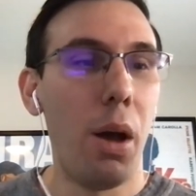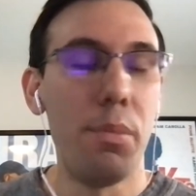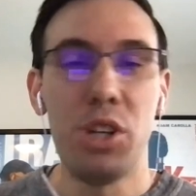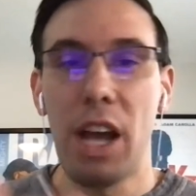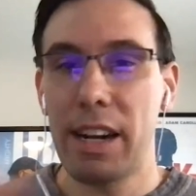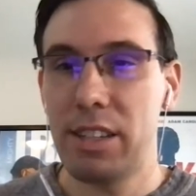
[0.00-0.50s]

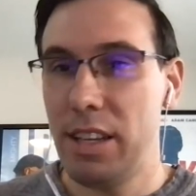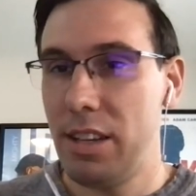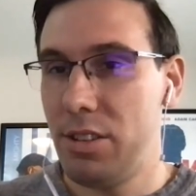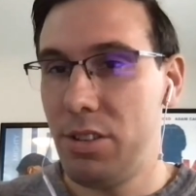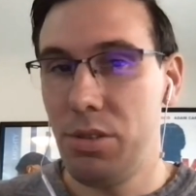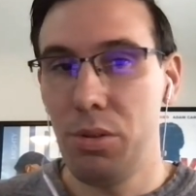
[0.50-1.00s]

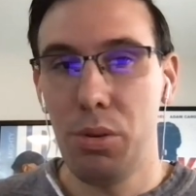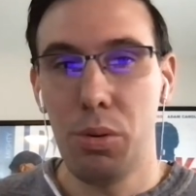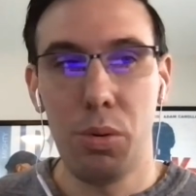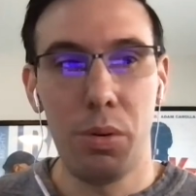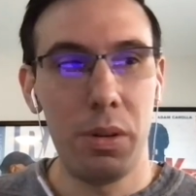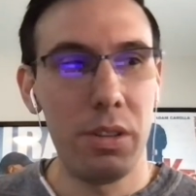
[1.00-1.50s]
objected
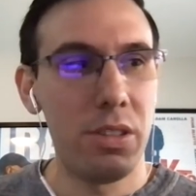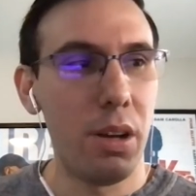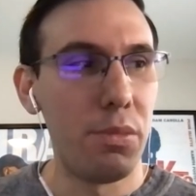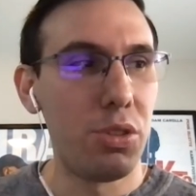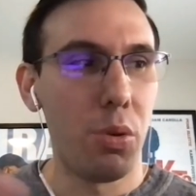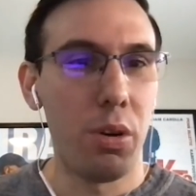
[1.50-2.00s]
to
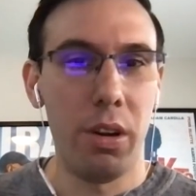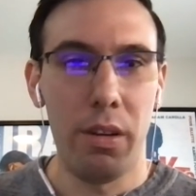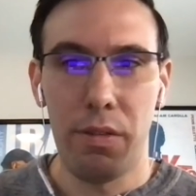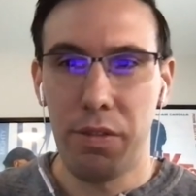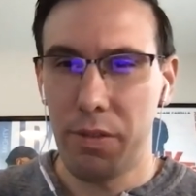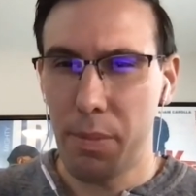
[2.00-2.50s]
some sort
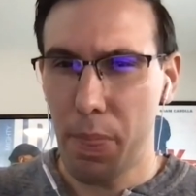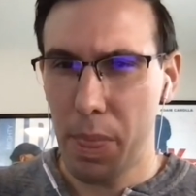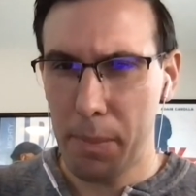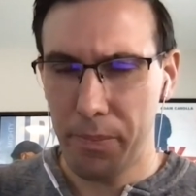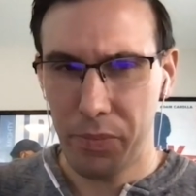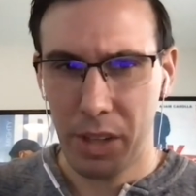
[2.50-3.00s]
of
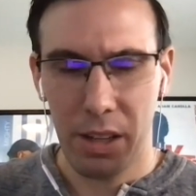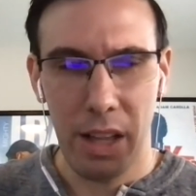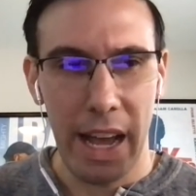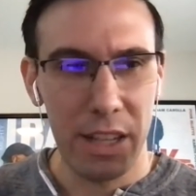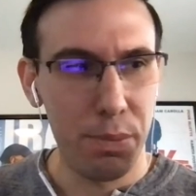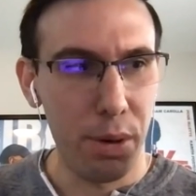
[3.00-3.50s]

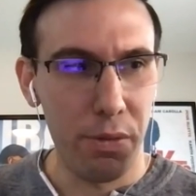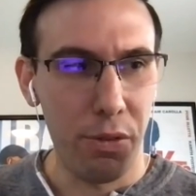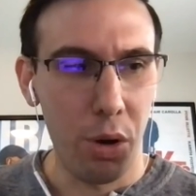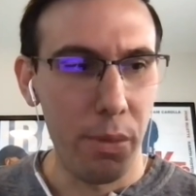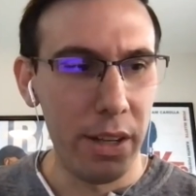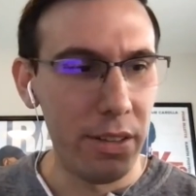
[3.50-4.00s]
class
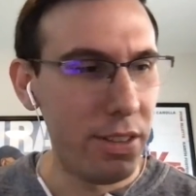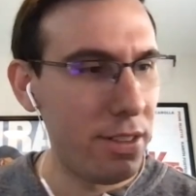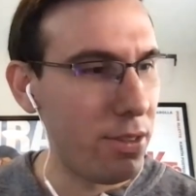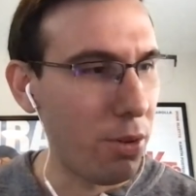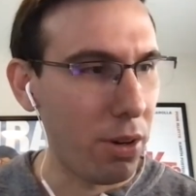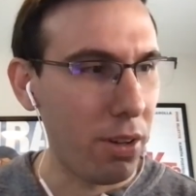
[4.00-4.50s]

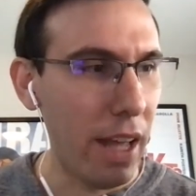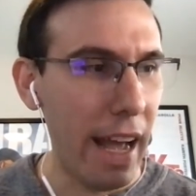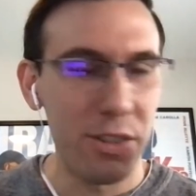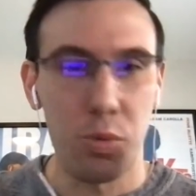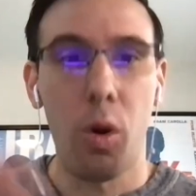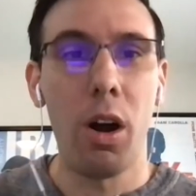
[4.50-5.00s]
performance or
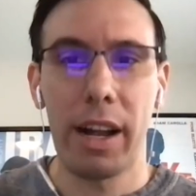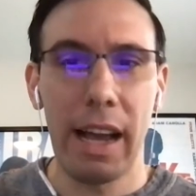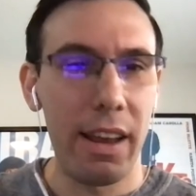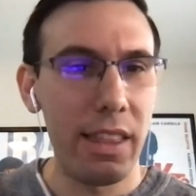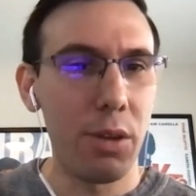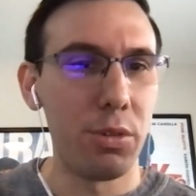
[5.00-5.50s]
class
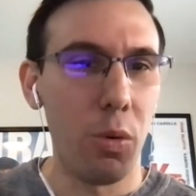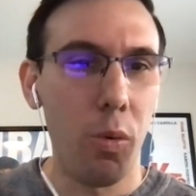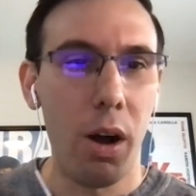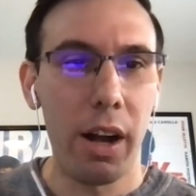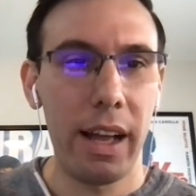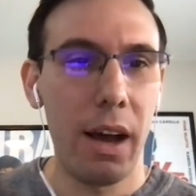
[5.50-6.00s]
walkout. I think it was a
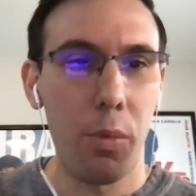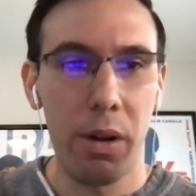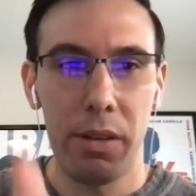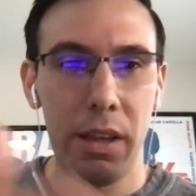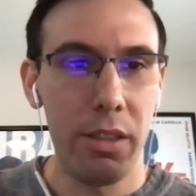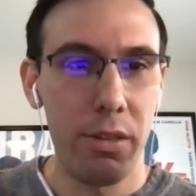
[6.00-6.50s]

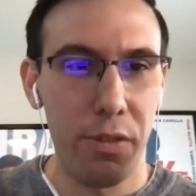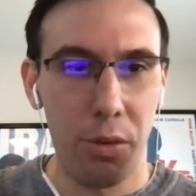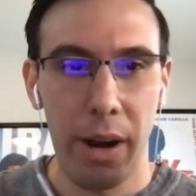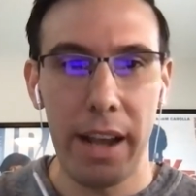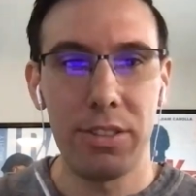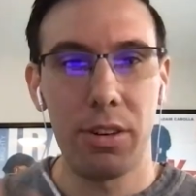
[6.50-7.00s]
walkout either
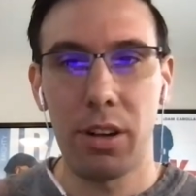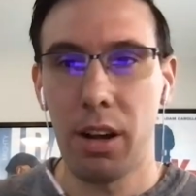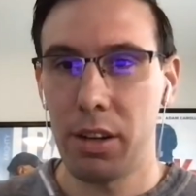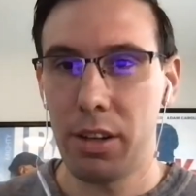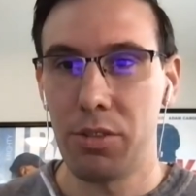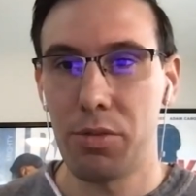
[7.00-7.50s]
for race or
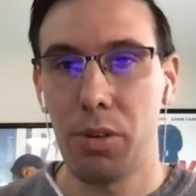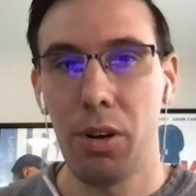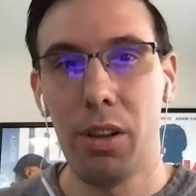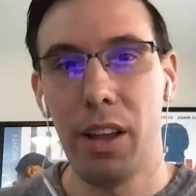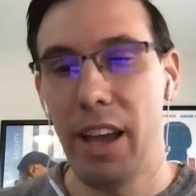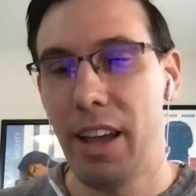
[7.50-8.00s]
gun
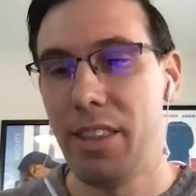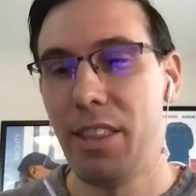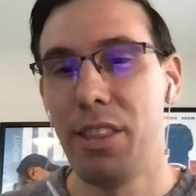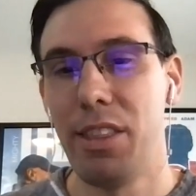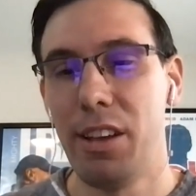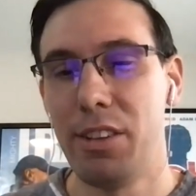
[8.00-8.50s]
control.
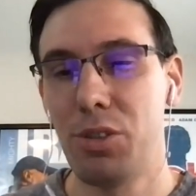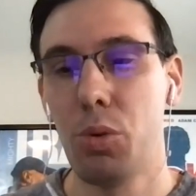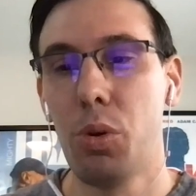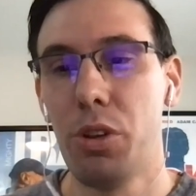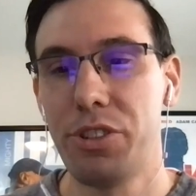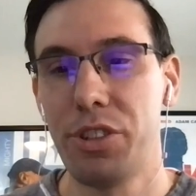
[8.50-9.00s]
And the
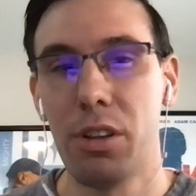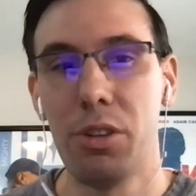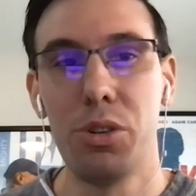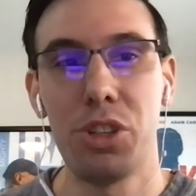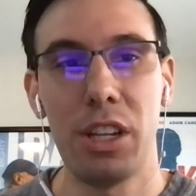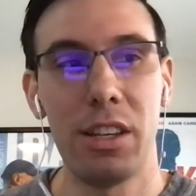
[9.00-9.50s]
school's
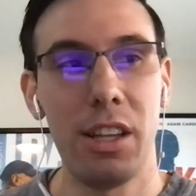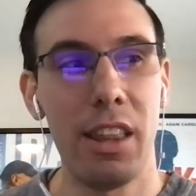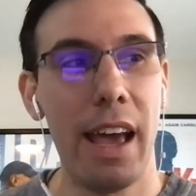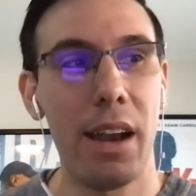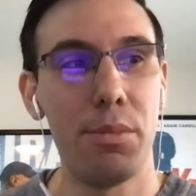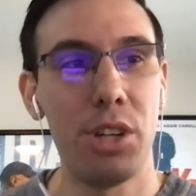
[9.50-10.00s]
solution to
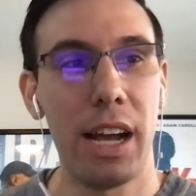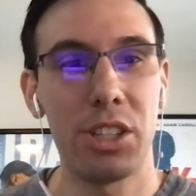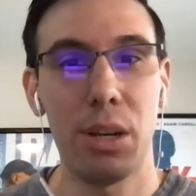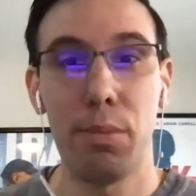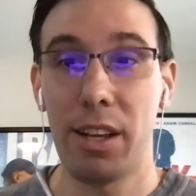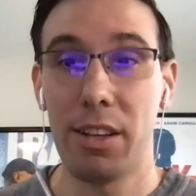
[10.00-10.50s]
that
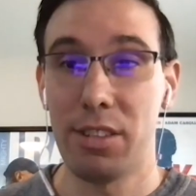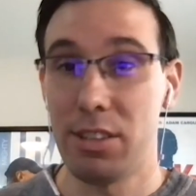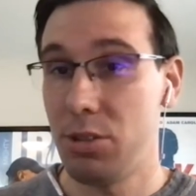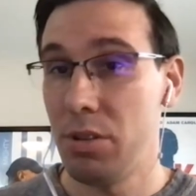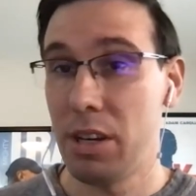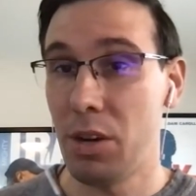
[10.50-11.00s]
objection, because the
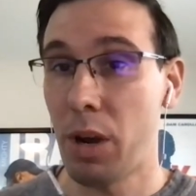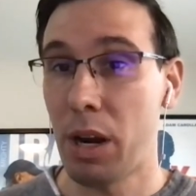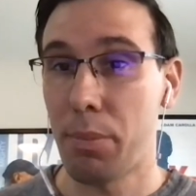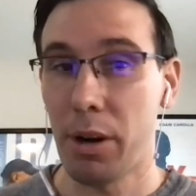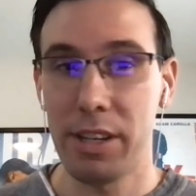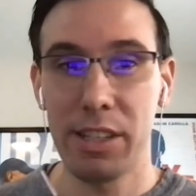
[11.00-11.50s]
student didn't
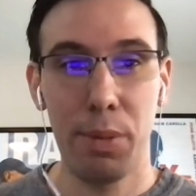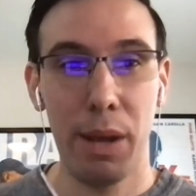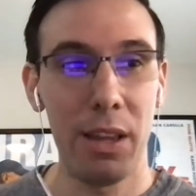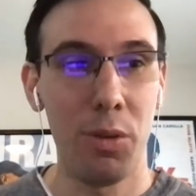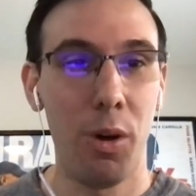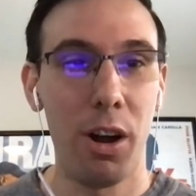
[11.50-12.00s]
want to
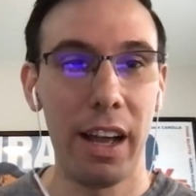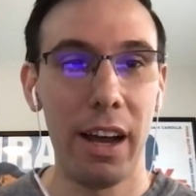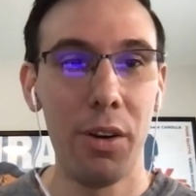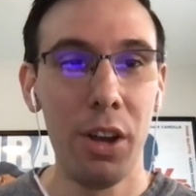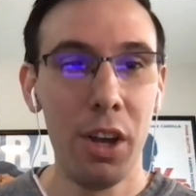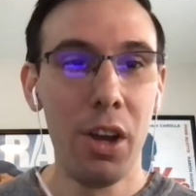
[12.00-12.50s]
participate in the
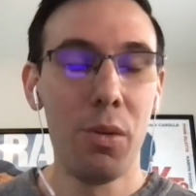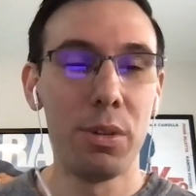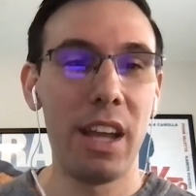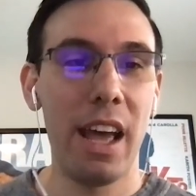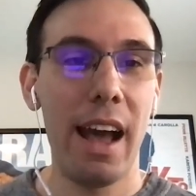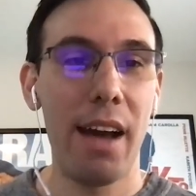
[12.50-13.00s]
walkout,
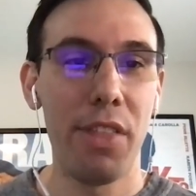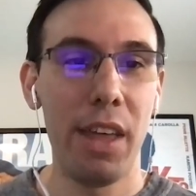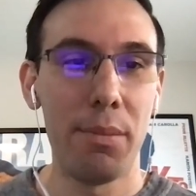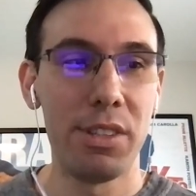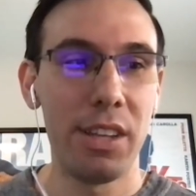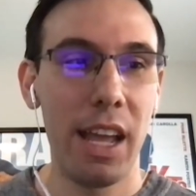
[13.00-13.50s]
was to have
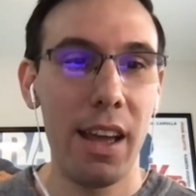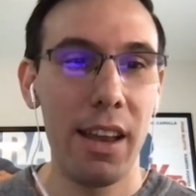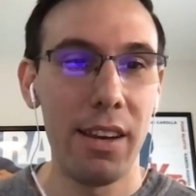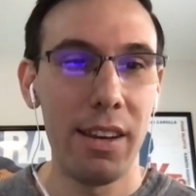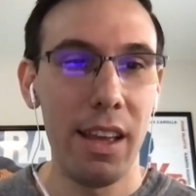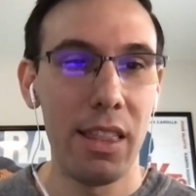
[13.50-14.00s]
them
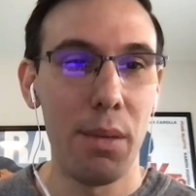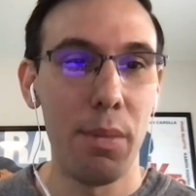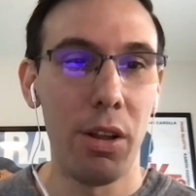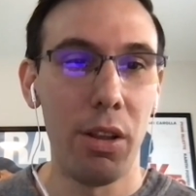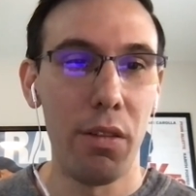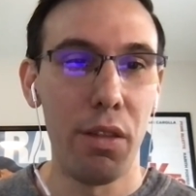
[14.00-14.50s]
stand in the
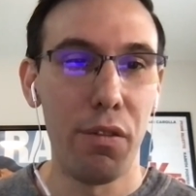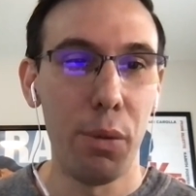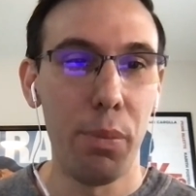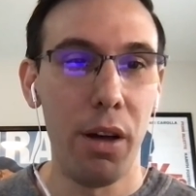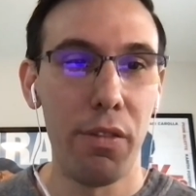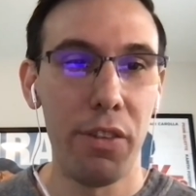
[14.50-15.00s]
middle of the
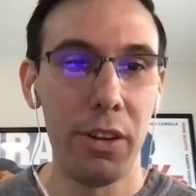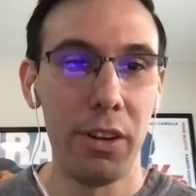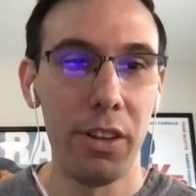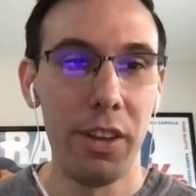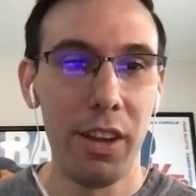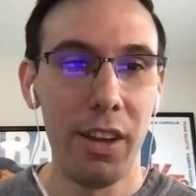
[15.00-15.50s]
football
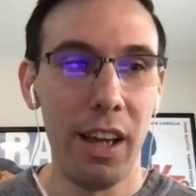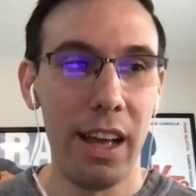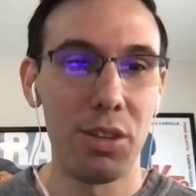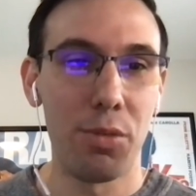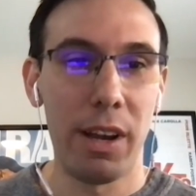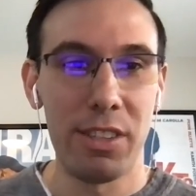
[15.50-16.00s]
field
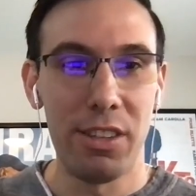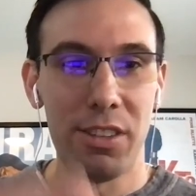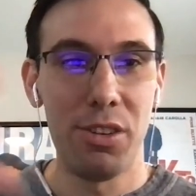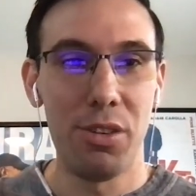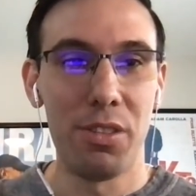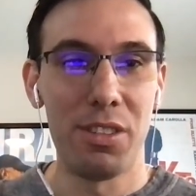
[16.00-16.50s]
as the rest of the
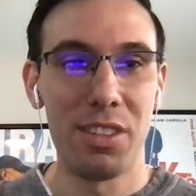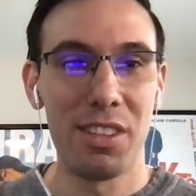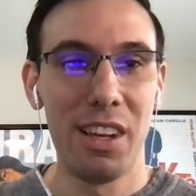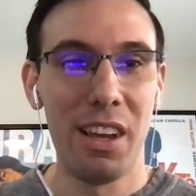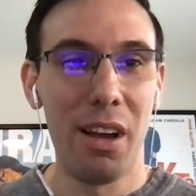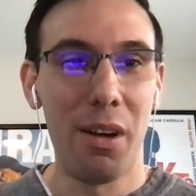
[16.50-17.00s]

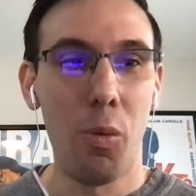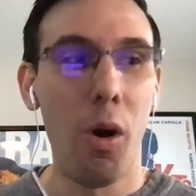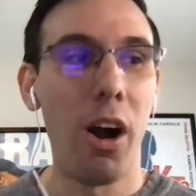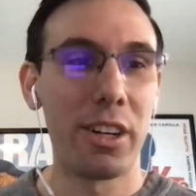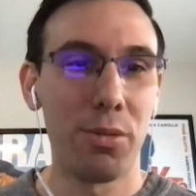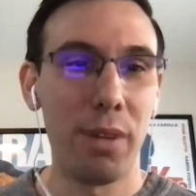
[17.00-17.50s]
students
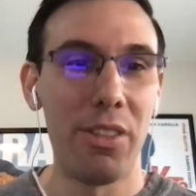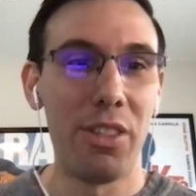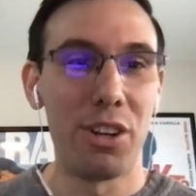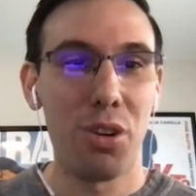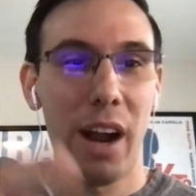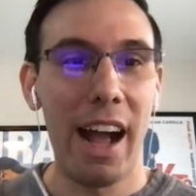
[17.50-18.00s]
walked around
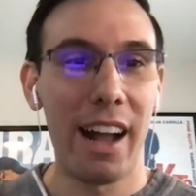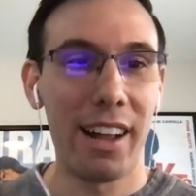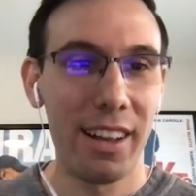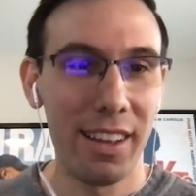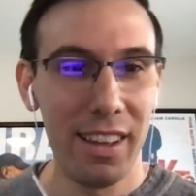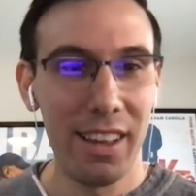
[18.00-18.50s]
the
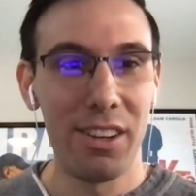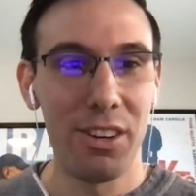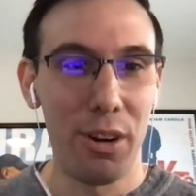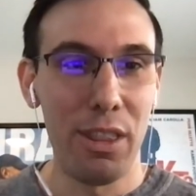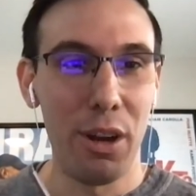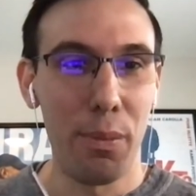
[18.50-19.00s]
track
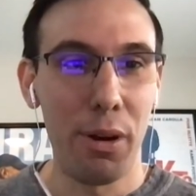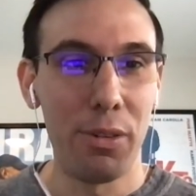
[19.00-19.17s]
during their